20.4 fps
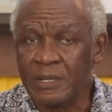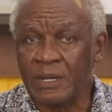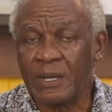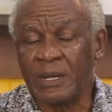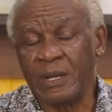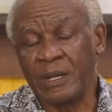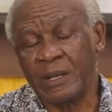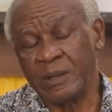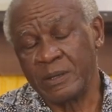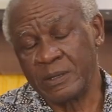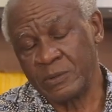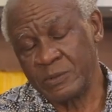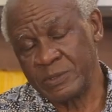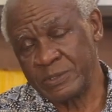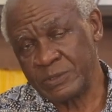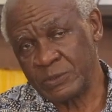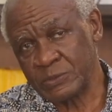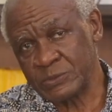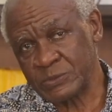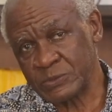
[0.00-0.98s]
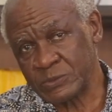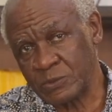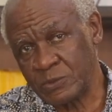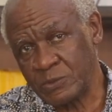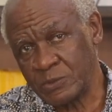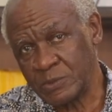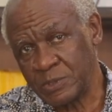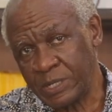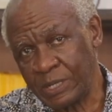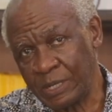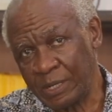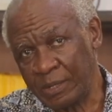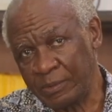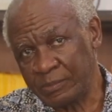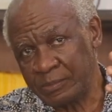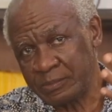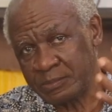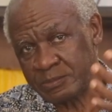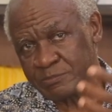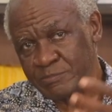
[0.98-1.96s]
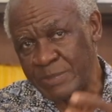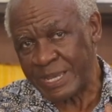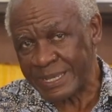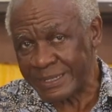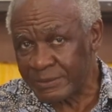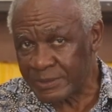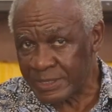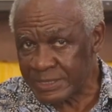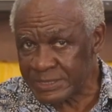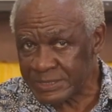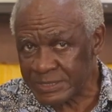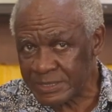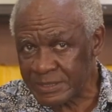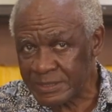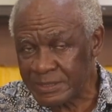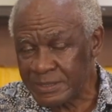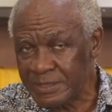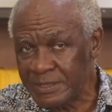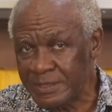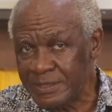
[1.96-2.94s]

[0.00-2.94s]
and also migration